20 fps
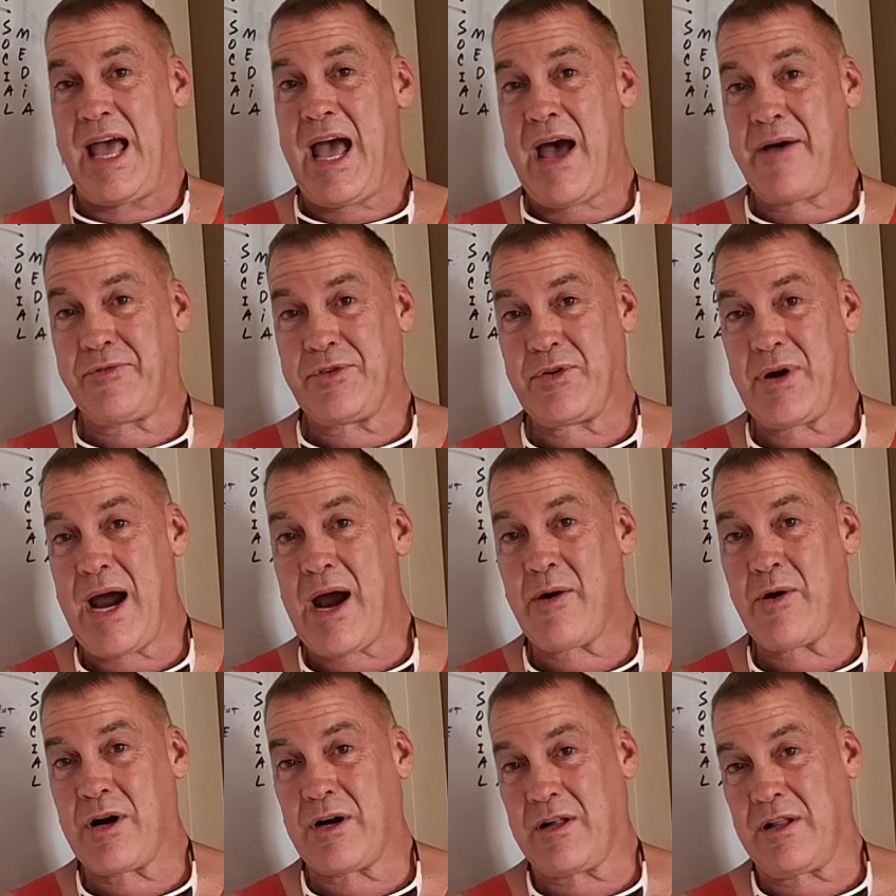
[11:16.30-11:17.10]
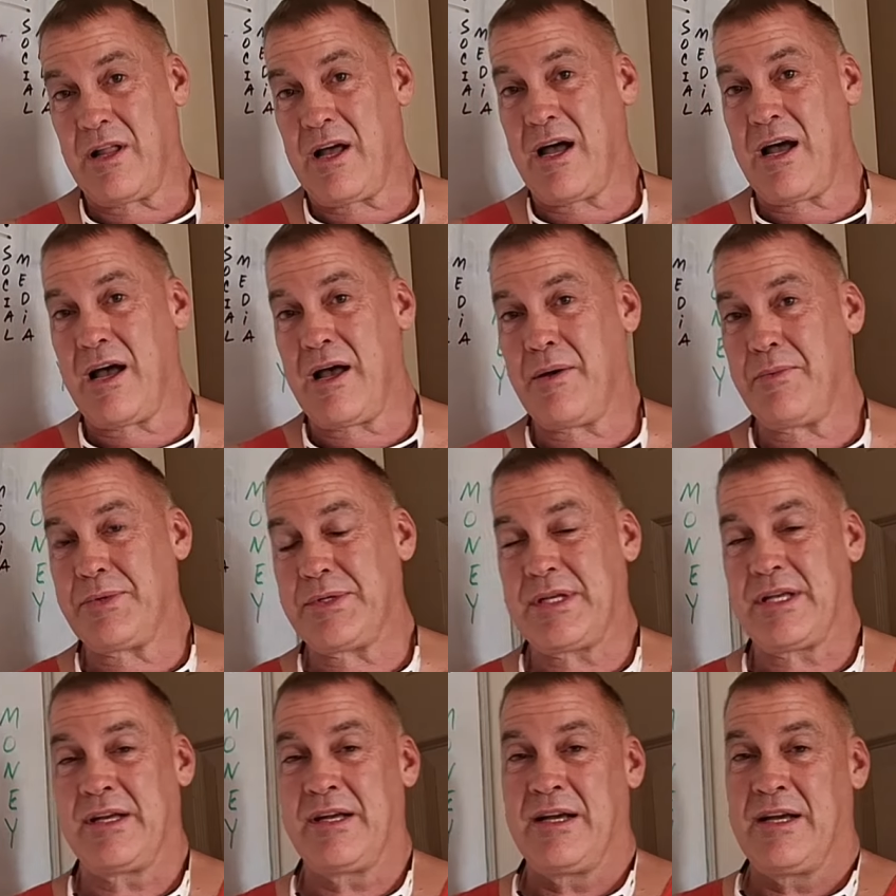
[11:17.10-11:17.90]
after-hour
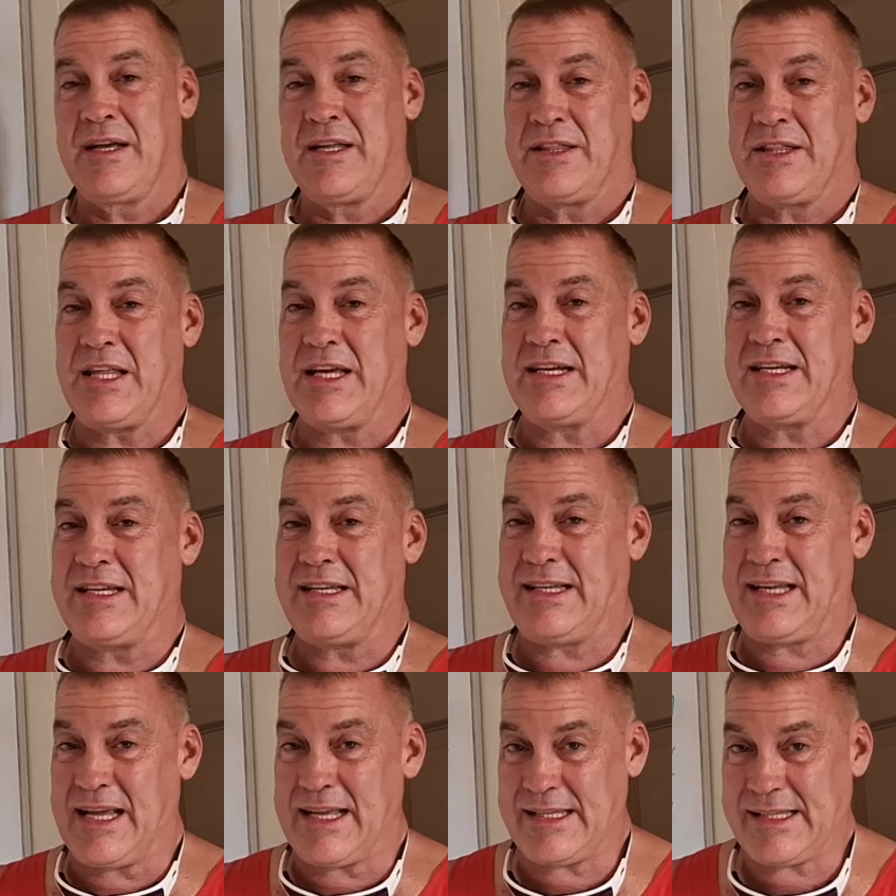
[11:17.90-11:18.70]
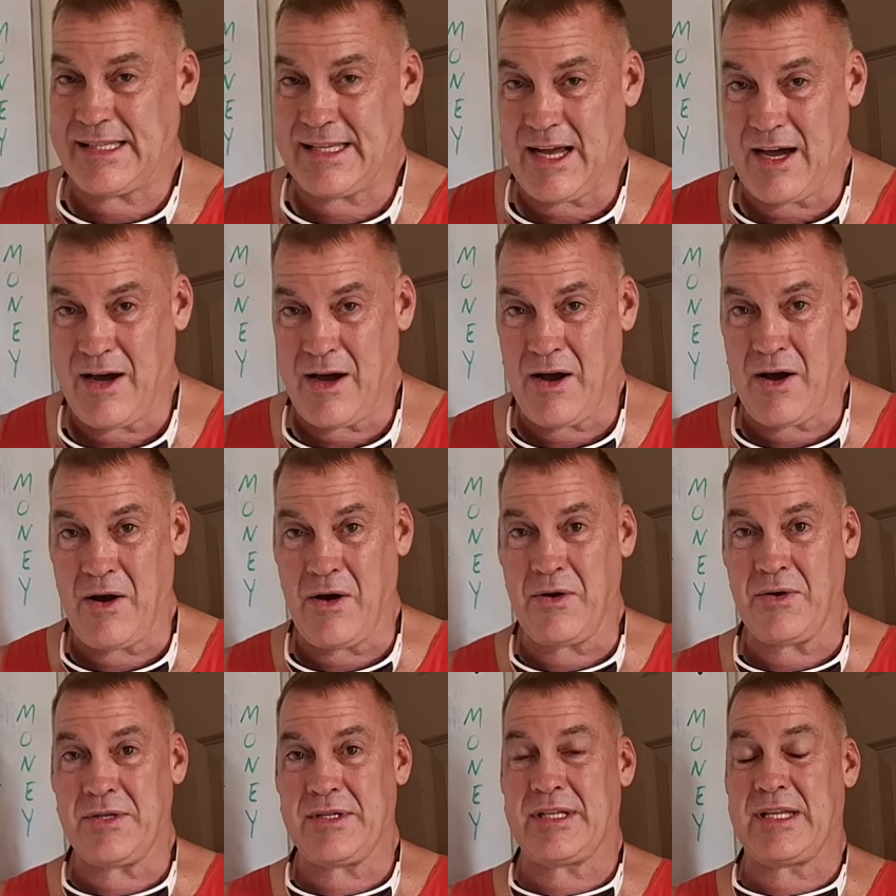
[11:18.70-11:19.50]
clubs, the
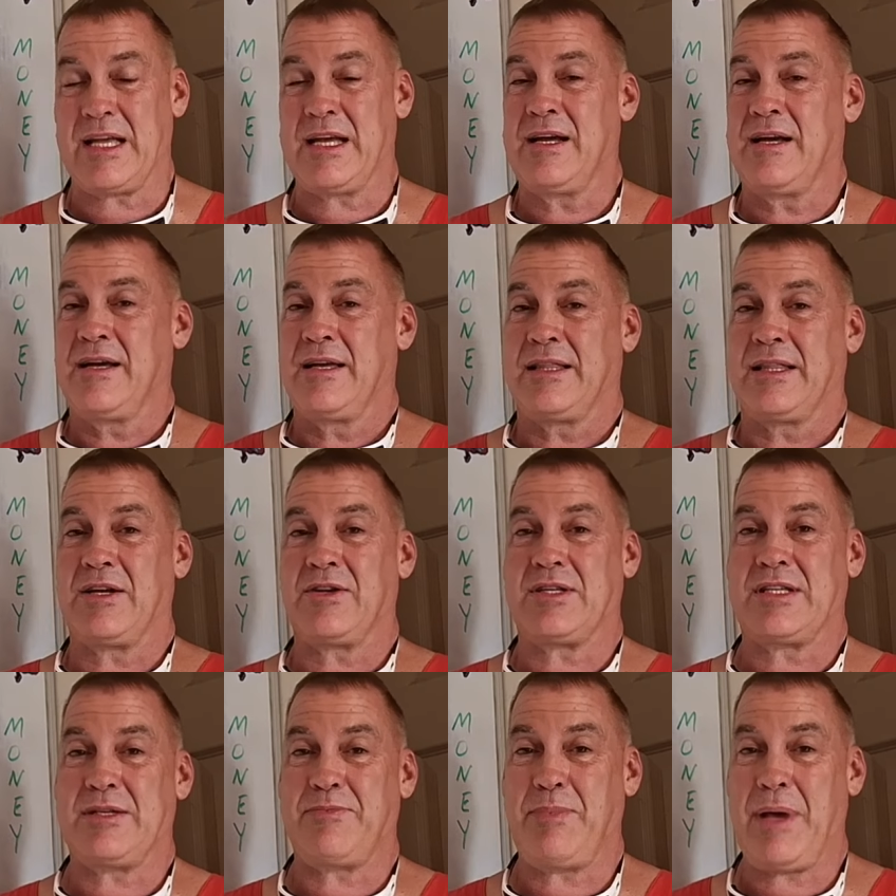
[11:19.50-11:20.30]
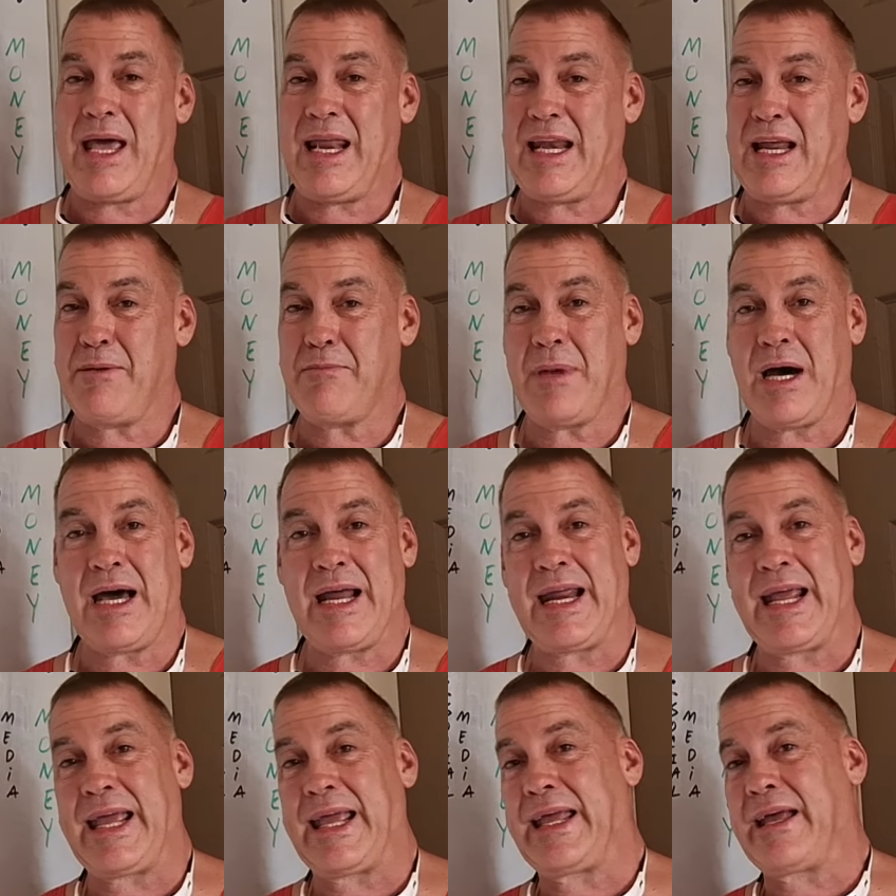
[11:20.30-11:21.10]
discos. They're spending
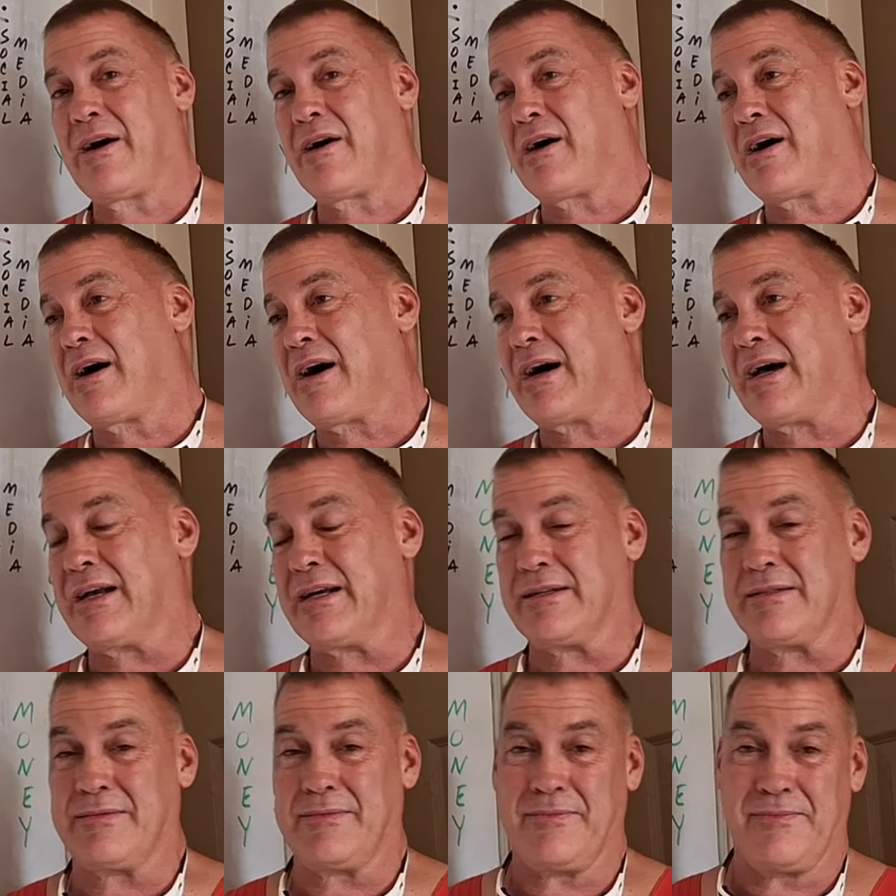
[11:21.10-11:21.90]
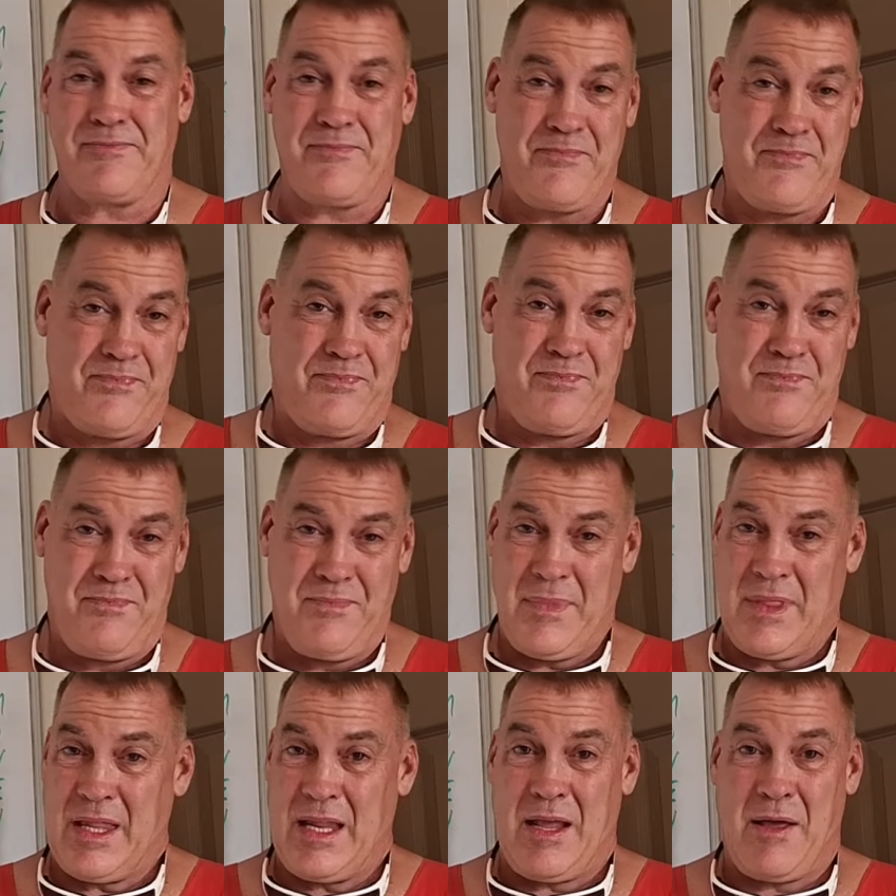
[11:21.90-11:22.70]
money on
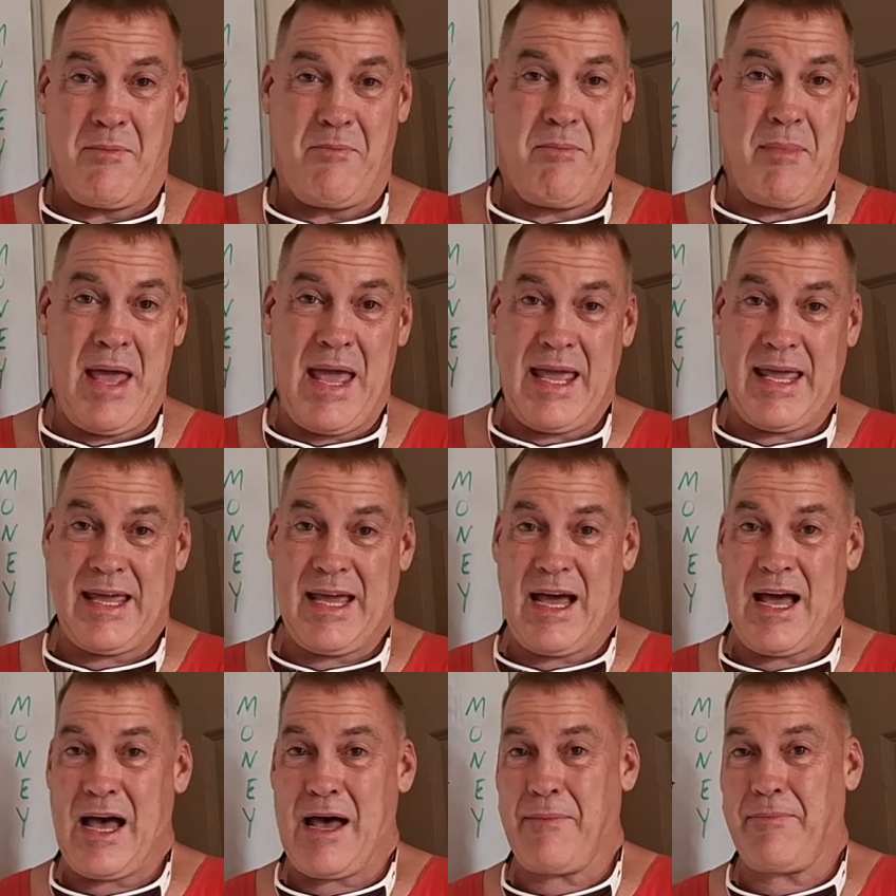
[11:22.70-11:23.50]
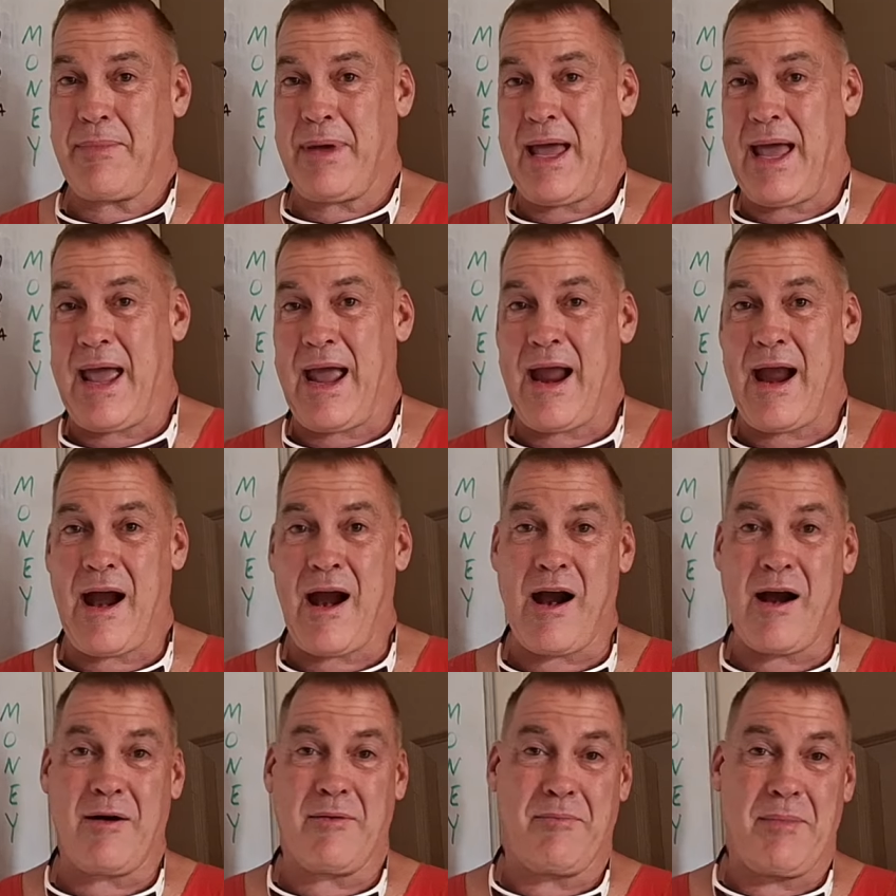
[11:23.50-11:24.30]
makeup,
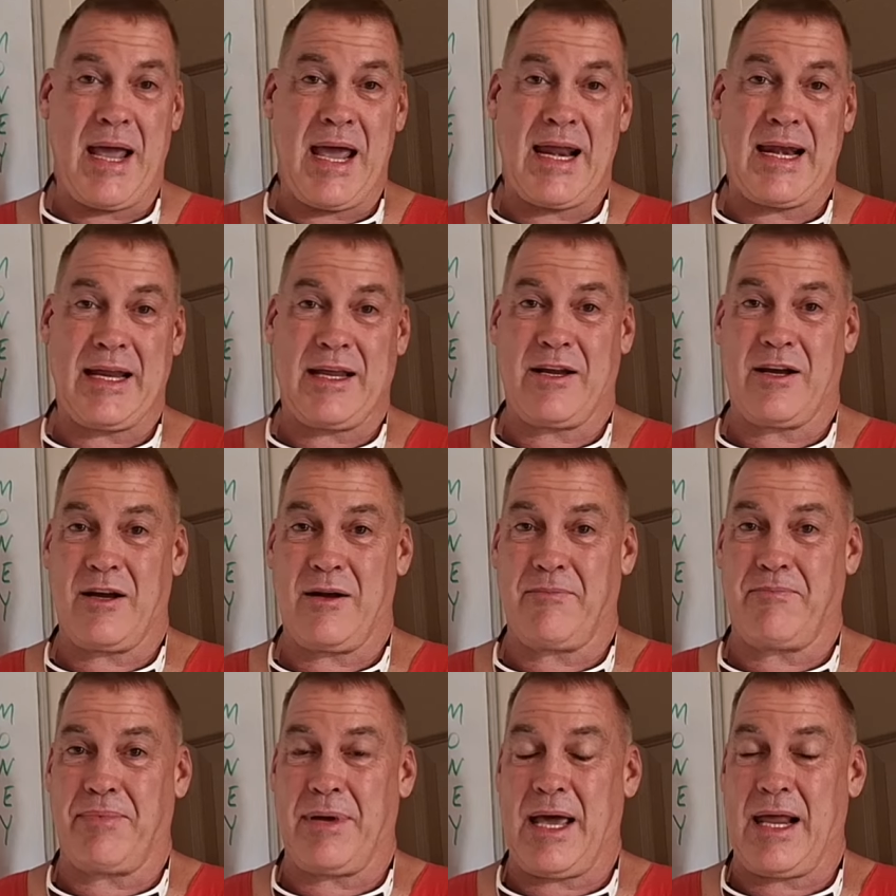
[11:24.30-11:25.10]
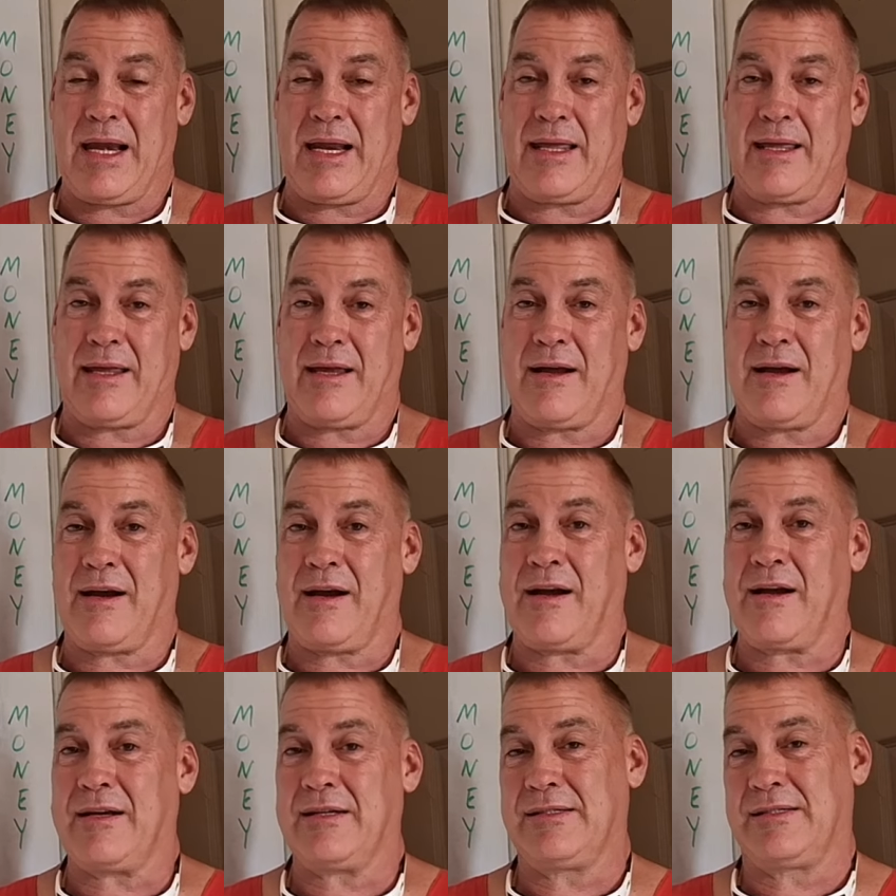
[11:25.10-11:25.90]
hair, manicure,
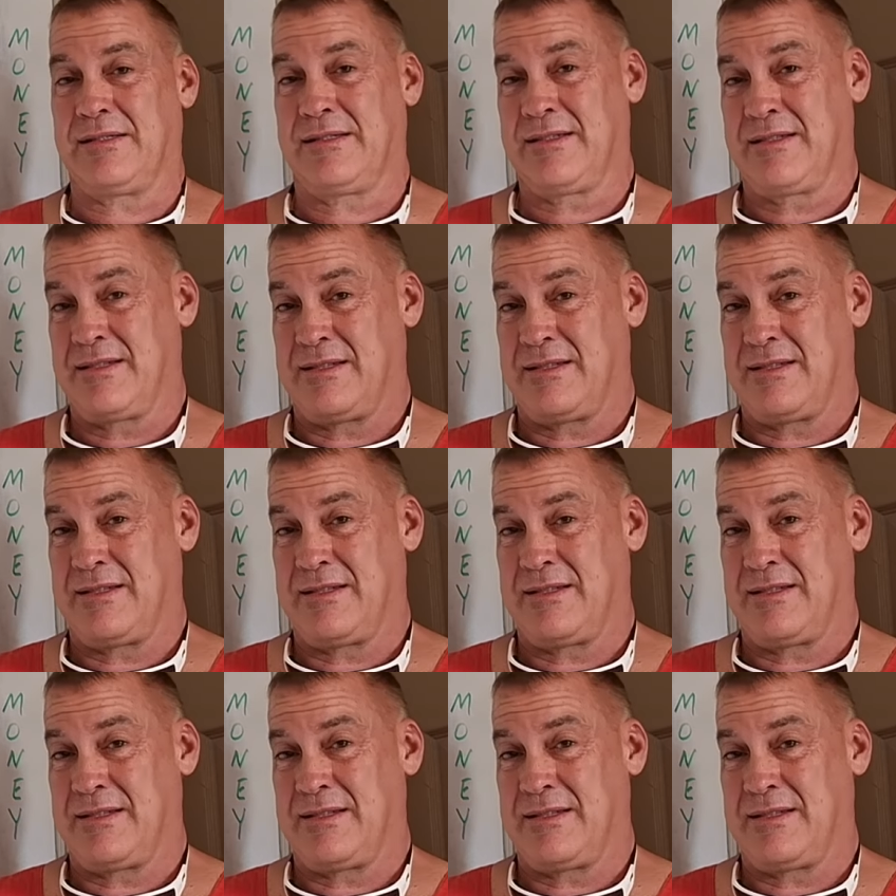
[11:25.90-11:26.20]
pedicure,